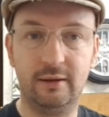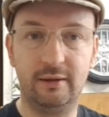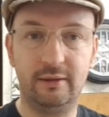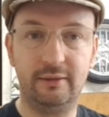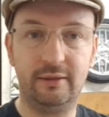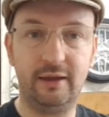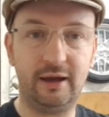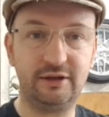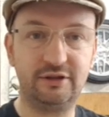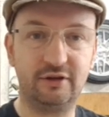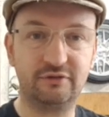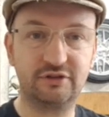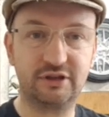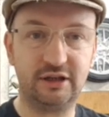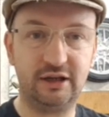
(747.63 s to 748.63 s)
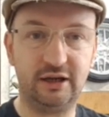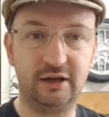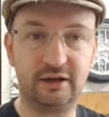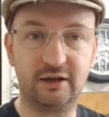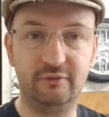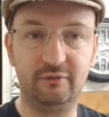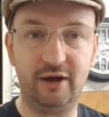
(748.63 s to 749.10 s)
That is obviously
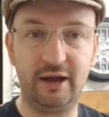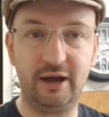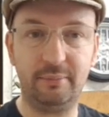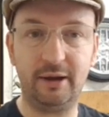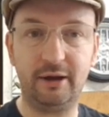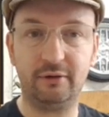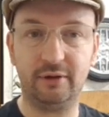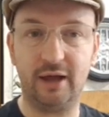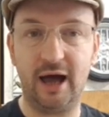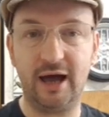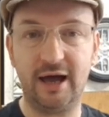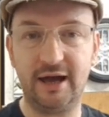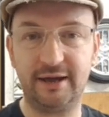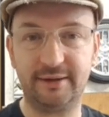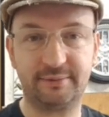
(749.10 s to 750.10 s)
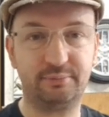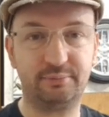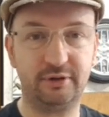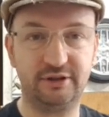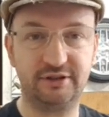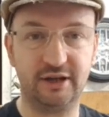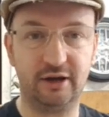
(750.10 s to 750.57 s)
a conveyor belt. It's
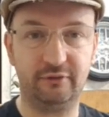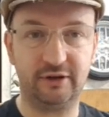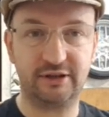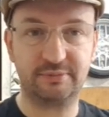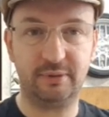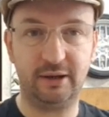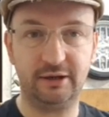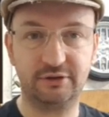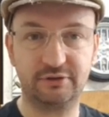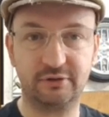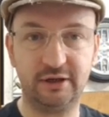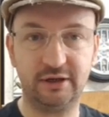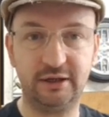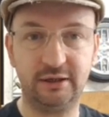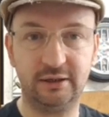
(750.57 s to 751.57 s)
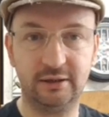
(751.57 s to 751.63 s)
pretty self-explanatory.